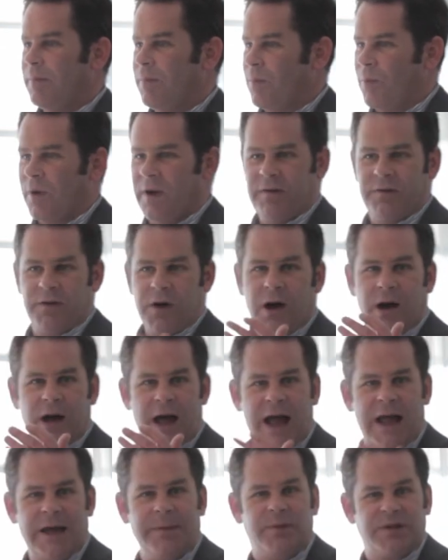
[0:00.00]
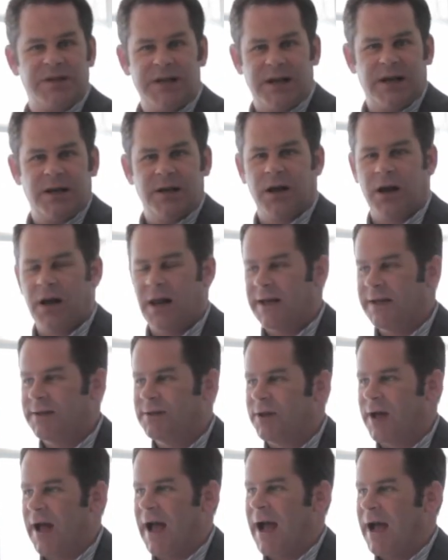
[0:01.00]
We've got a particular lease
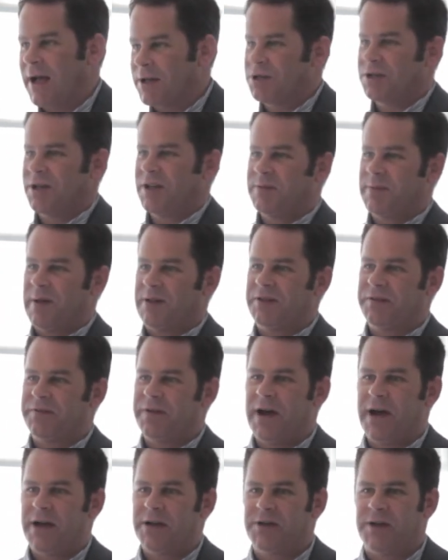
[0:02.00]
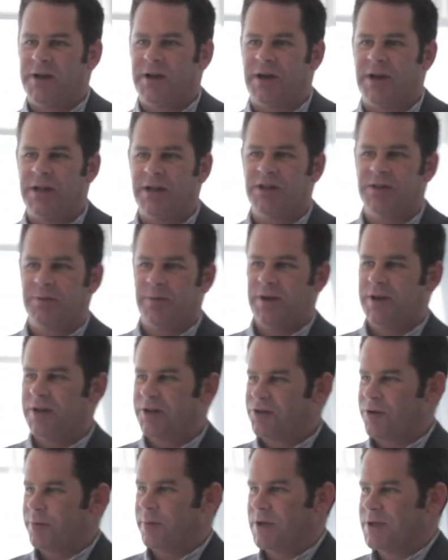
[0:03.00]
that actually specifies it needs to be
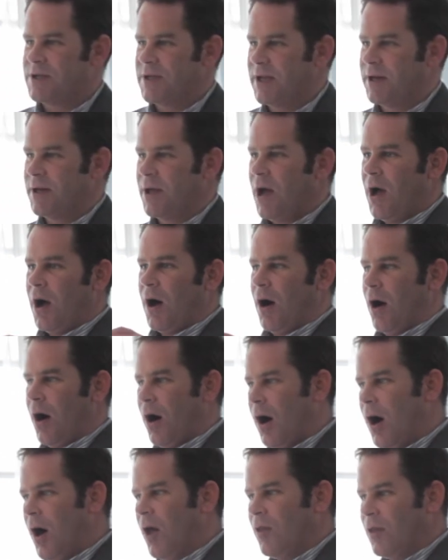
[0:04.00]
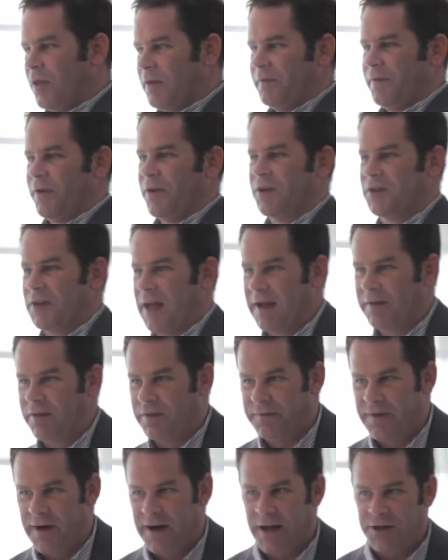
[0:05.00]
distributed on the first day of the
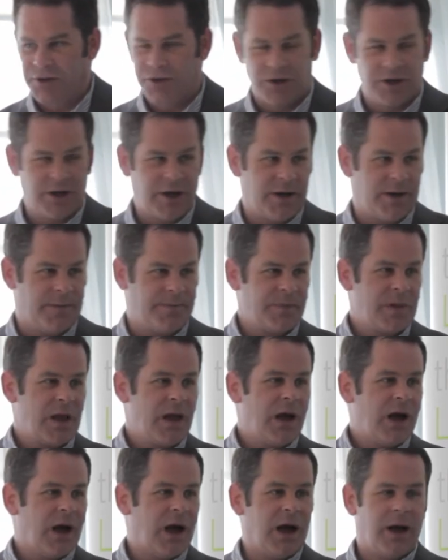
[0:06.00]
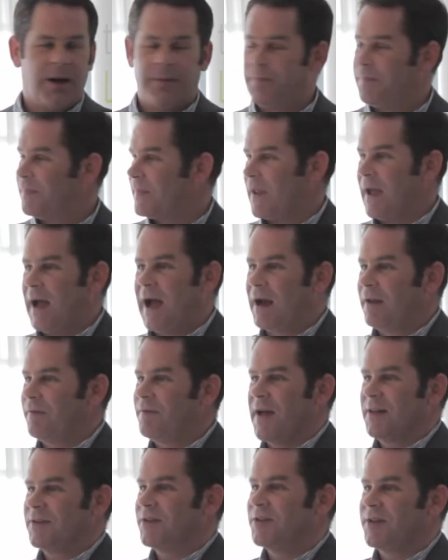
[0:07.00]
financial year. And if
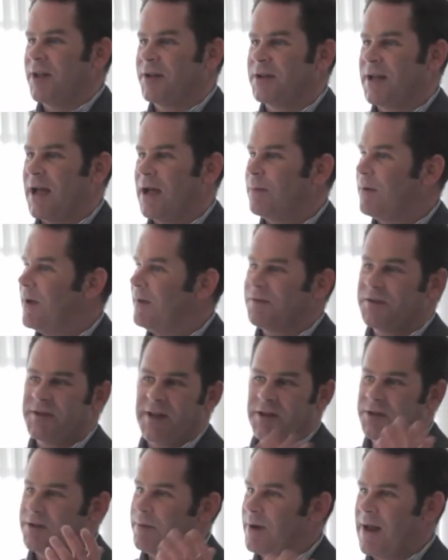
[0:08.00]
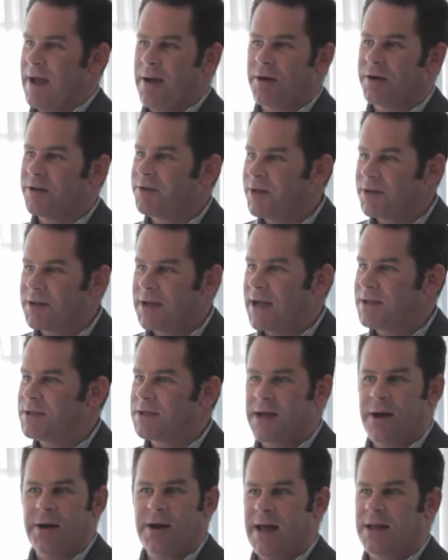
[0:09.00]
that's a Sunday, we have to send someone out on a Sunday to
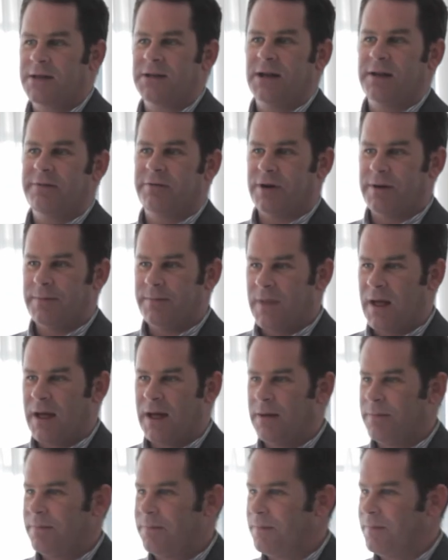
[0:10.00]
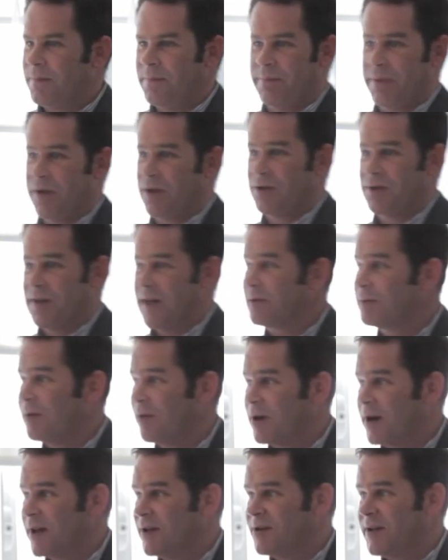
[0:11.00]
go and hand deliver it, because that's what
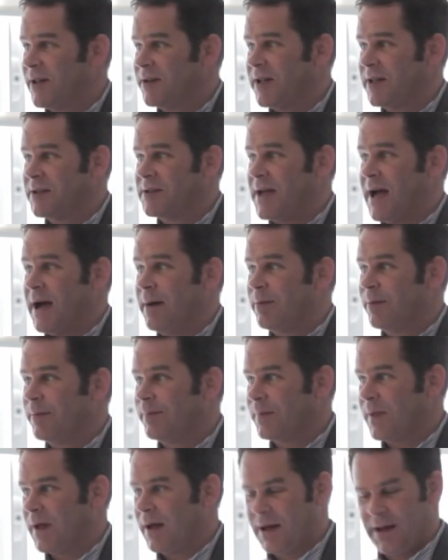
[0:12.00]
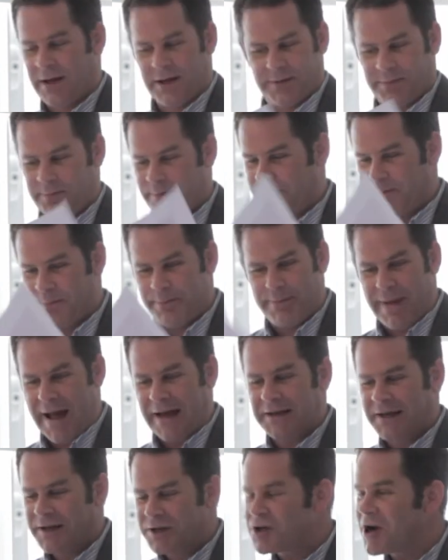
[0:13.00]
the lease says has to happen. It's
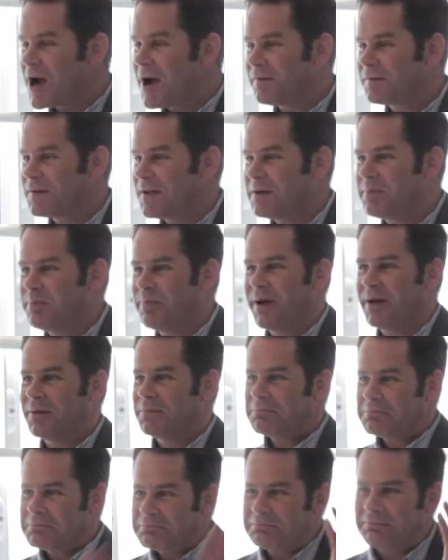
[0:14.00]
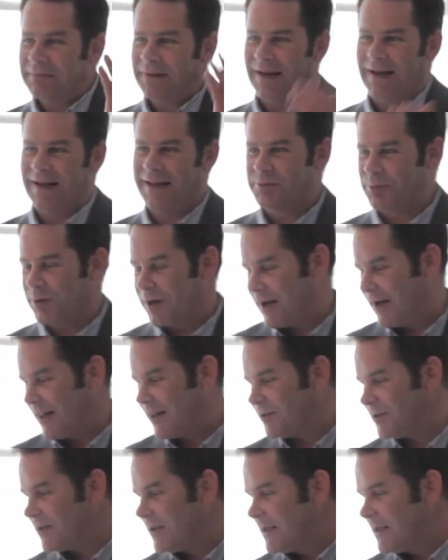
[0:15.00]
badly drafted, but it is what it is.